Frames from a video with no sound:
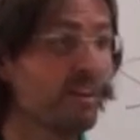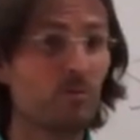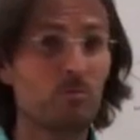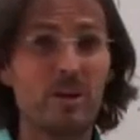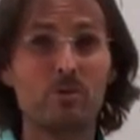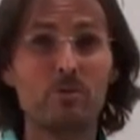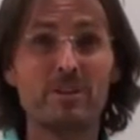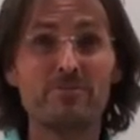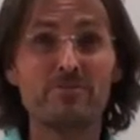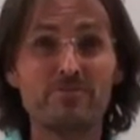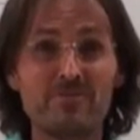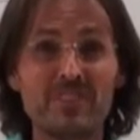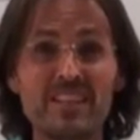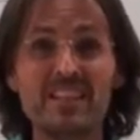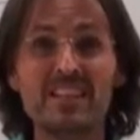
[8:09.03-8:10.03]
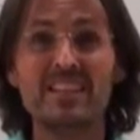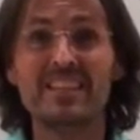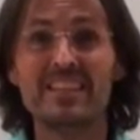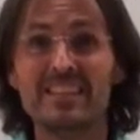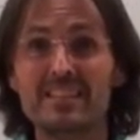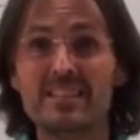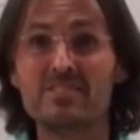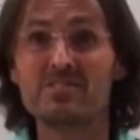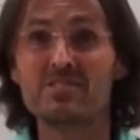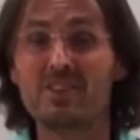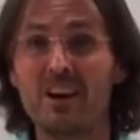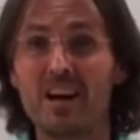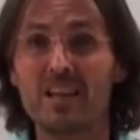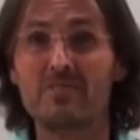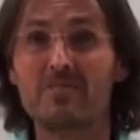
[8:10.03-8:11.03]
where we're feeling it
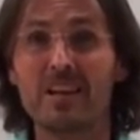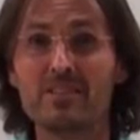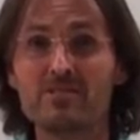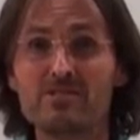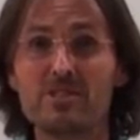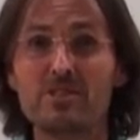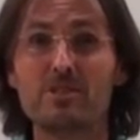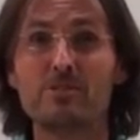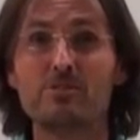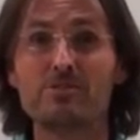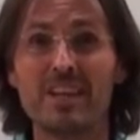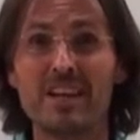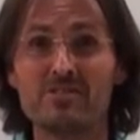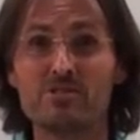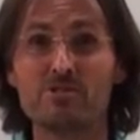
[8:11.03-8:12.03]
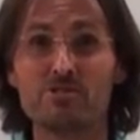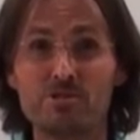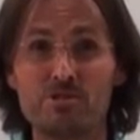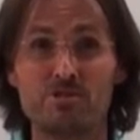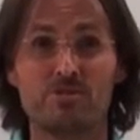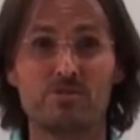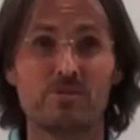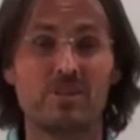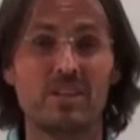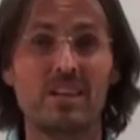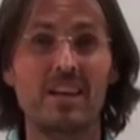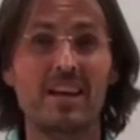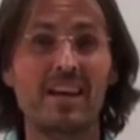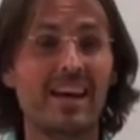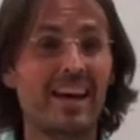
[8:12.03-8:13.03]
inside of ourselves as a truth
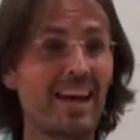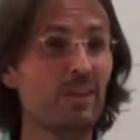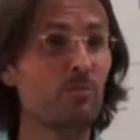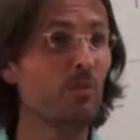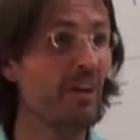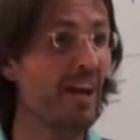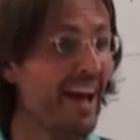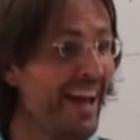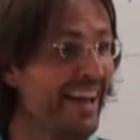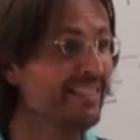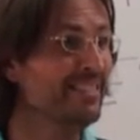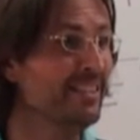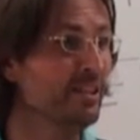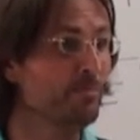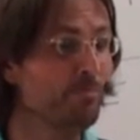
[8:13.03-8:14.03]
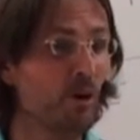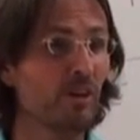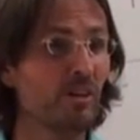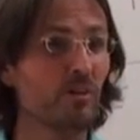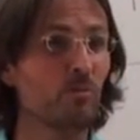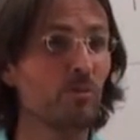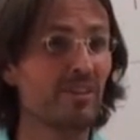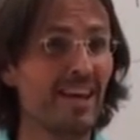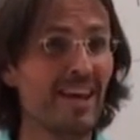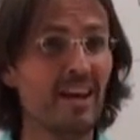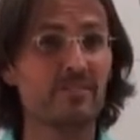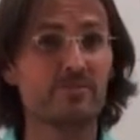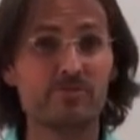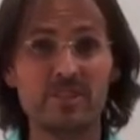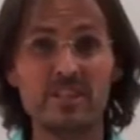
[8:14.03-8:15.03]
and we're acting upon it
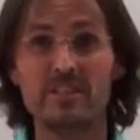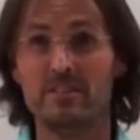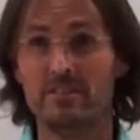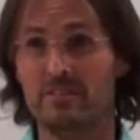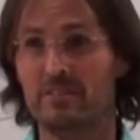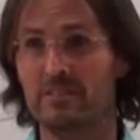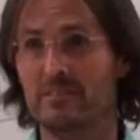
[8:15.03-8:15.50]
without fear.